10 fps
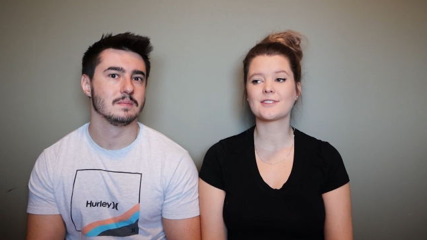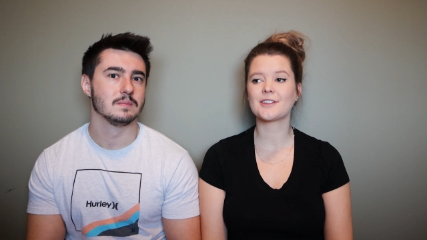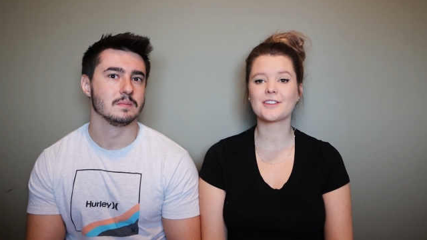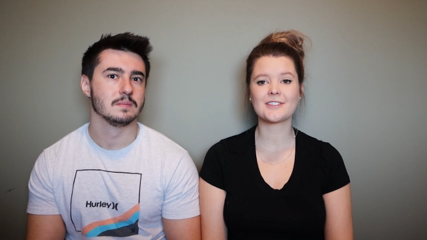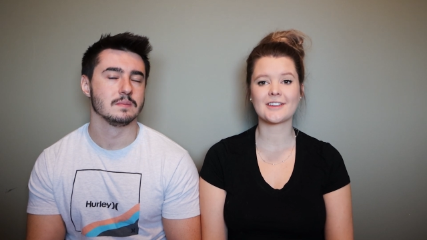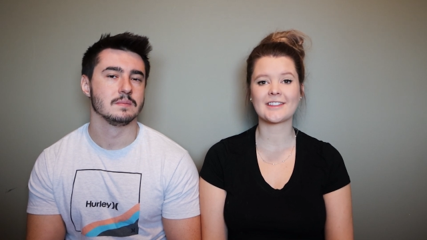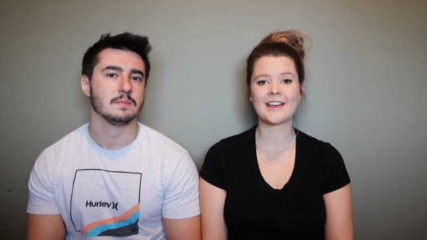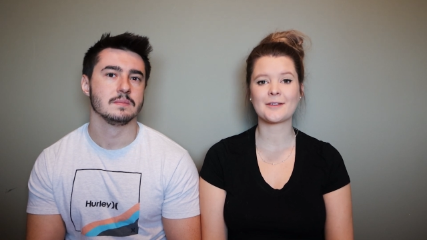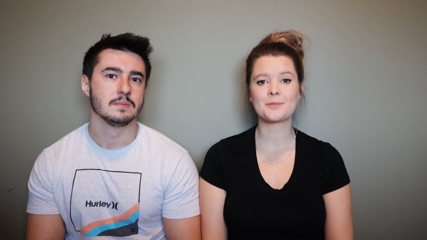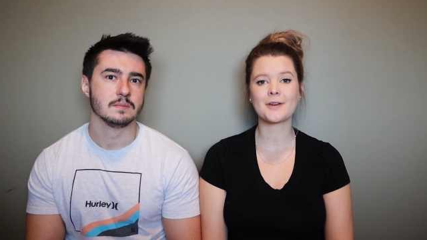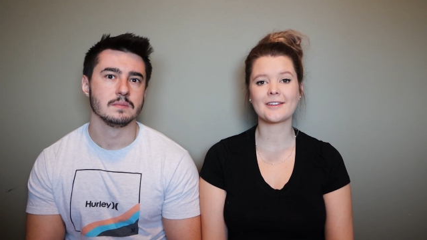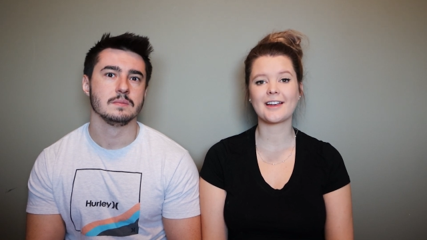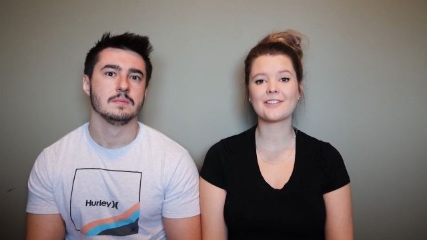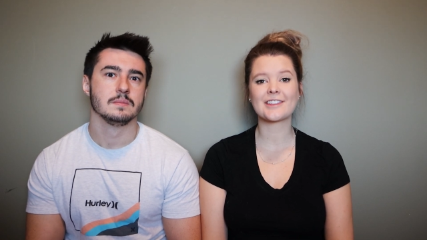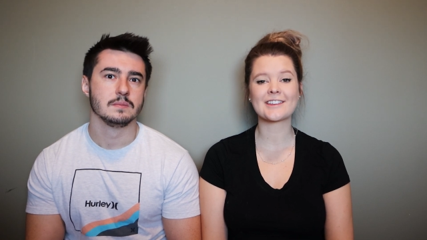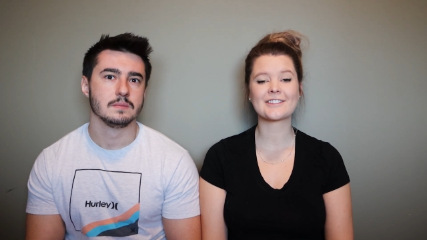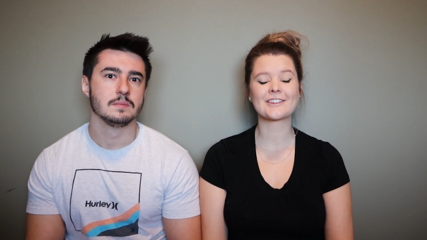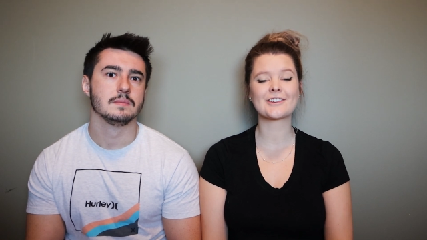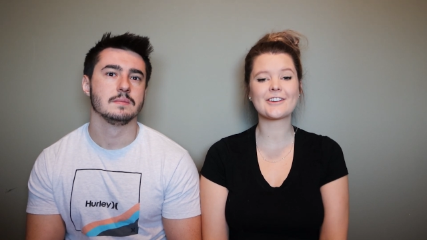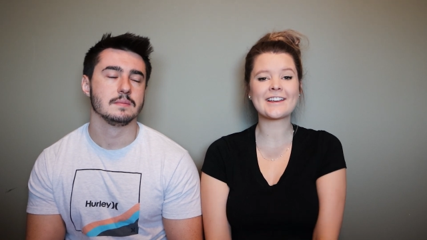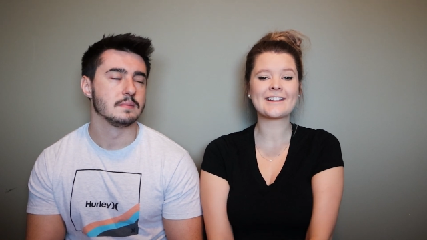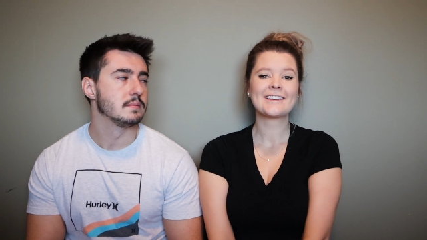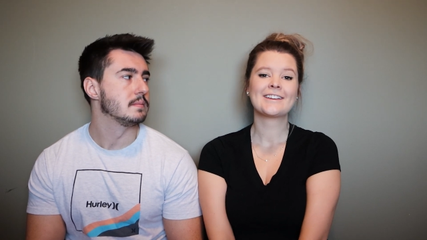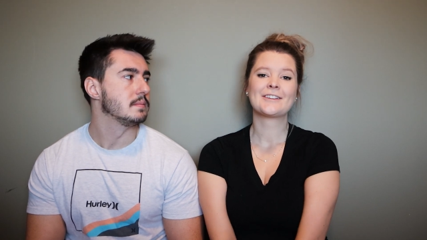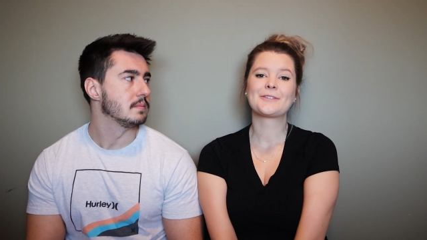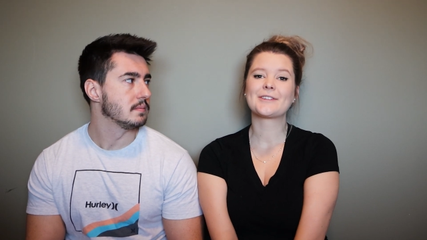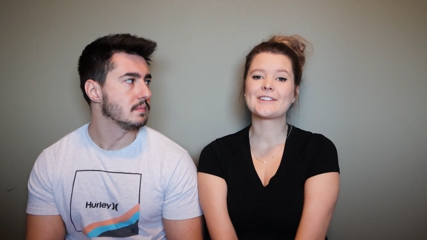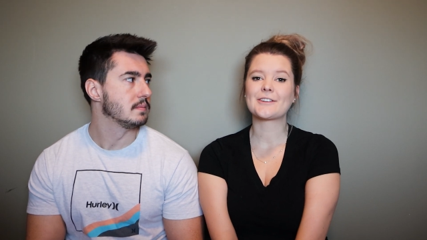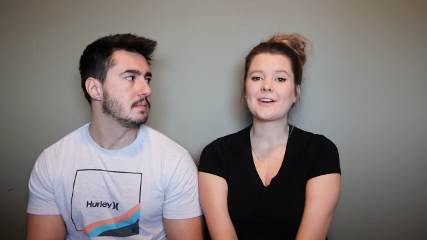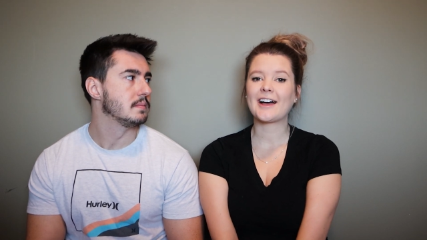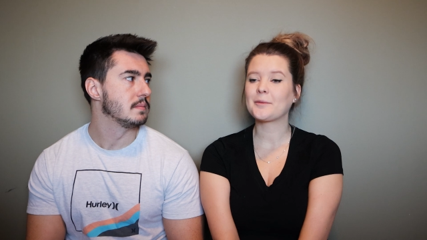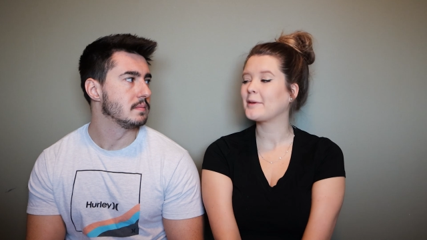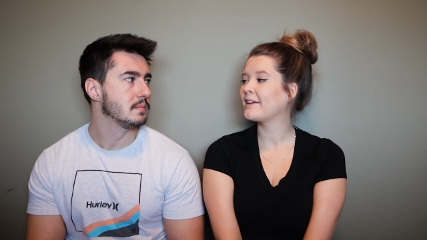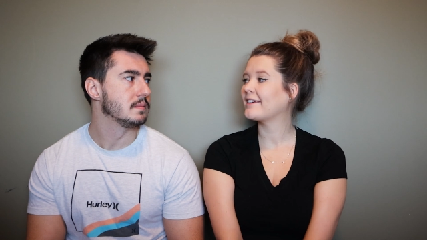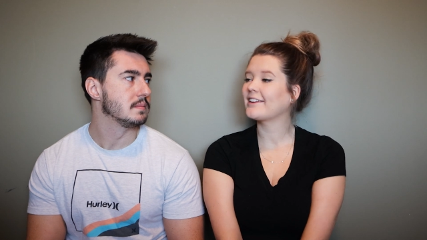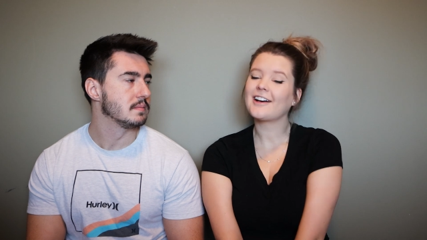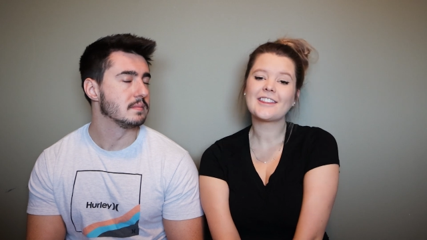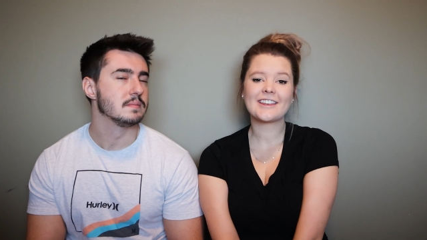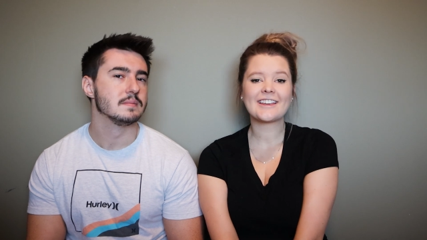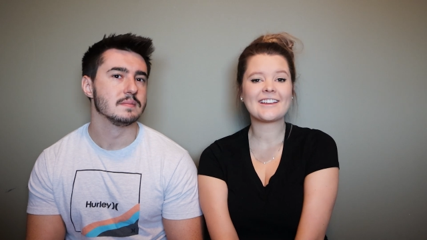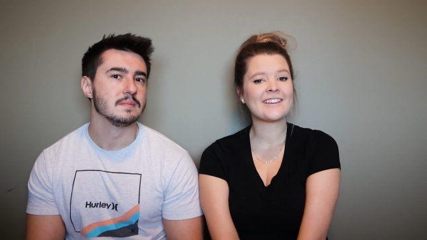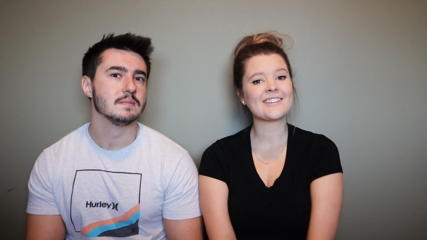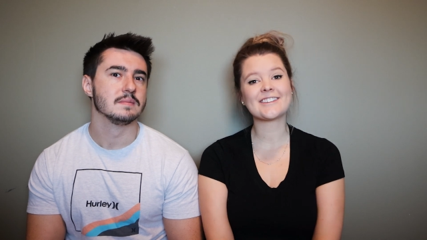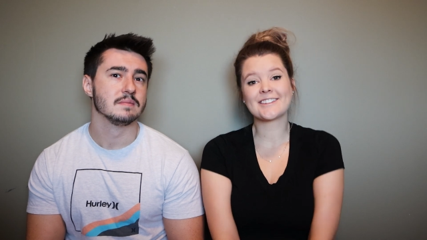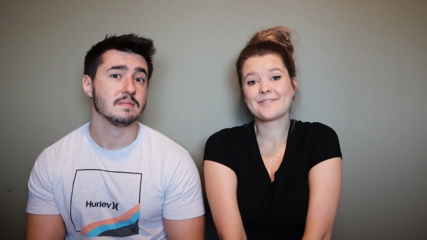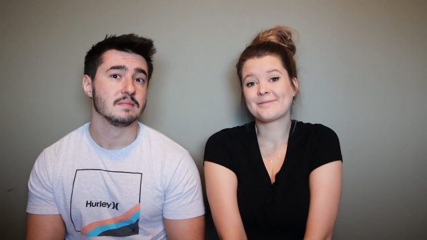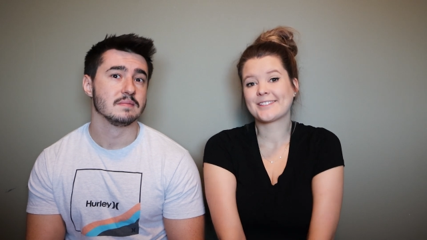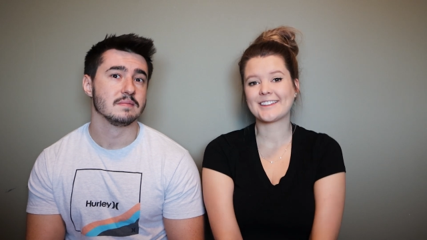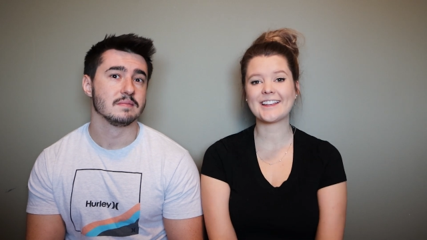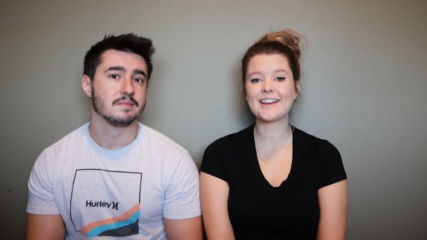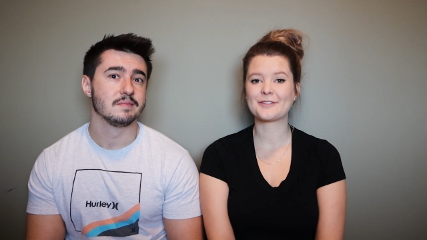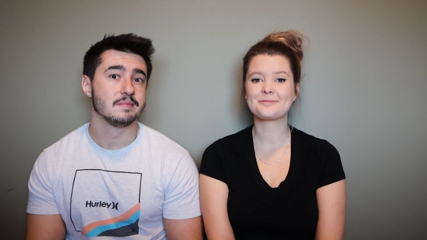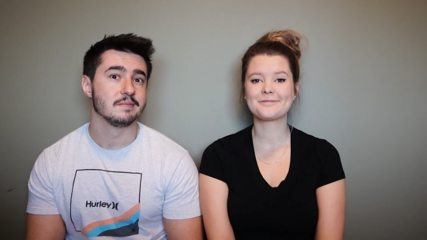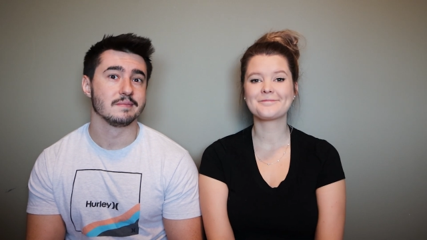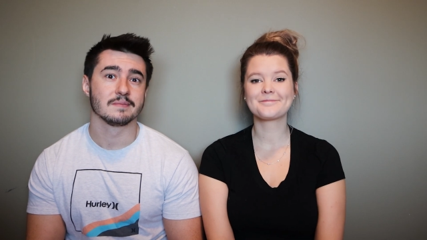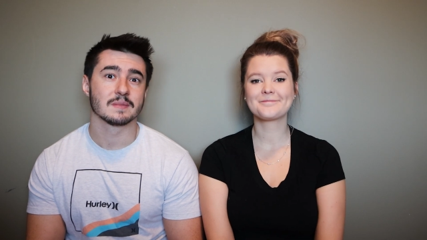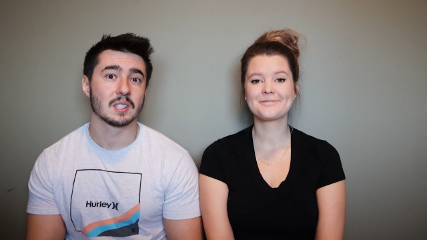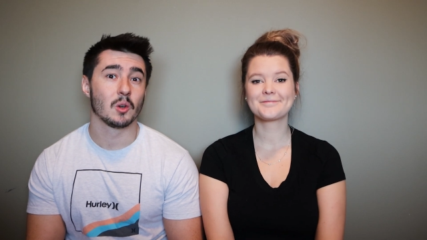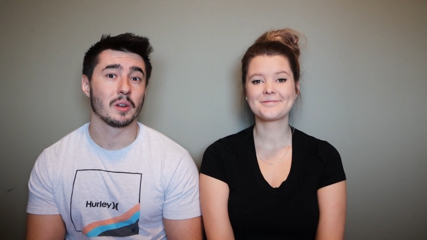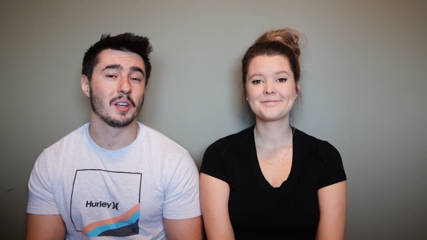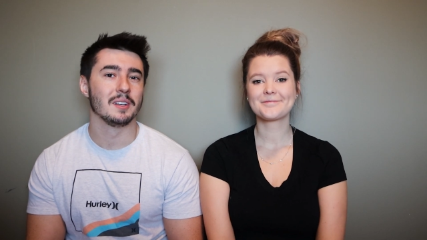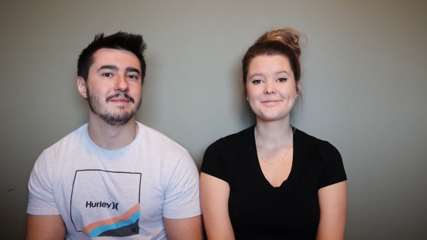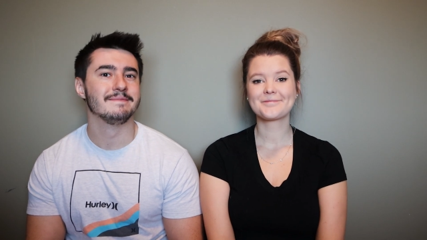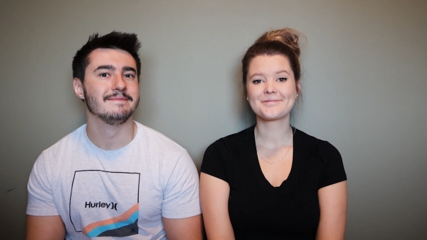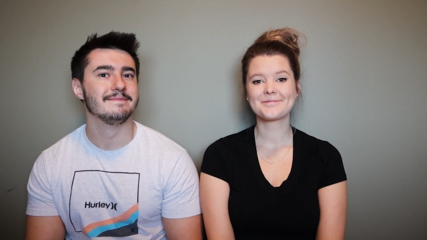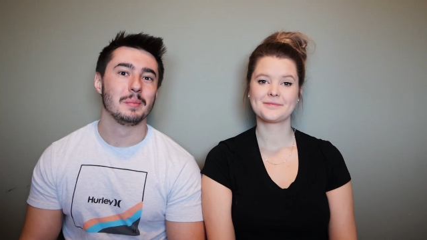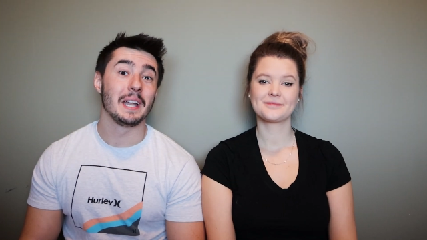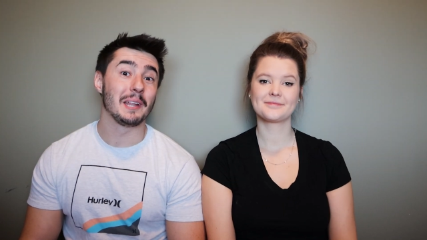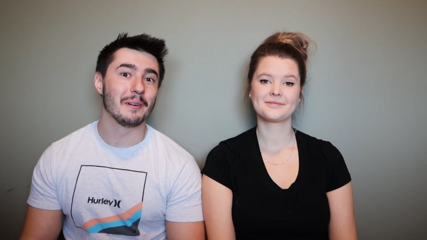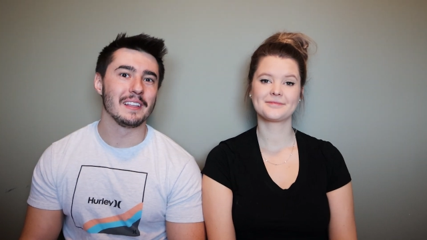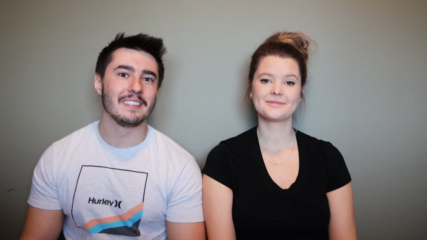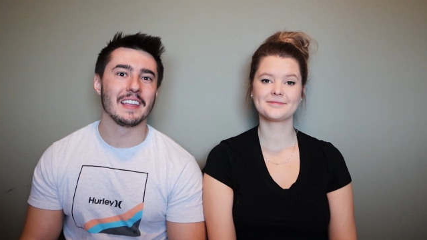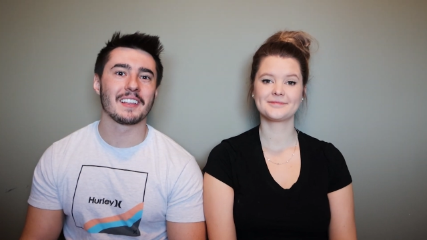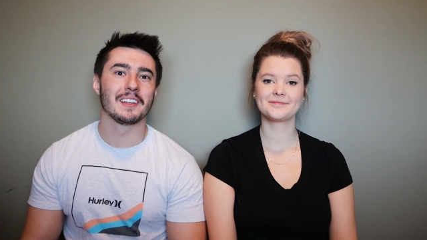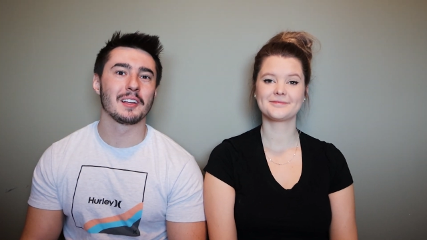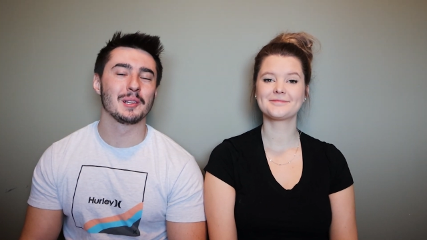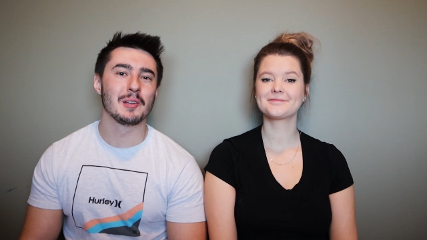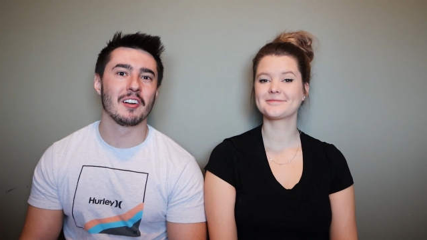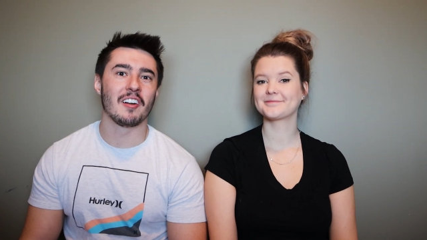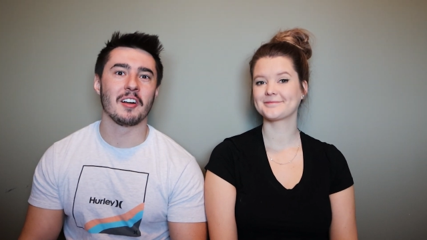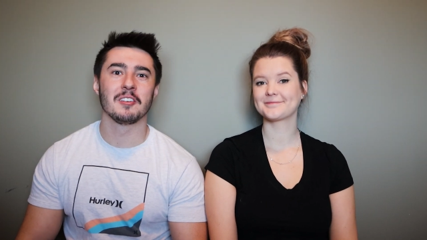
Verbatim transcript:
Speaker 1: results on that, but everything looked great. We're so happy and healthy and yeah.
Speaker 2: Going good. But anyways, that's gonna conclude our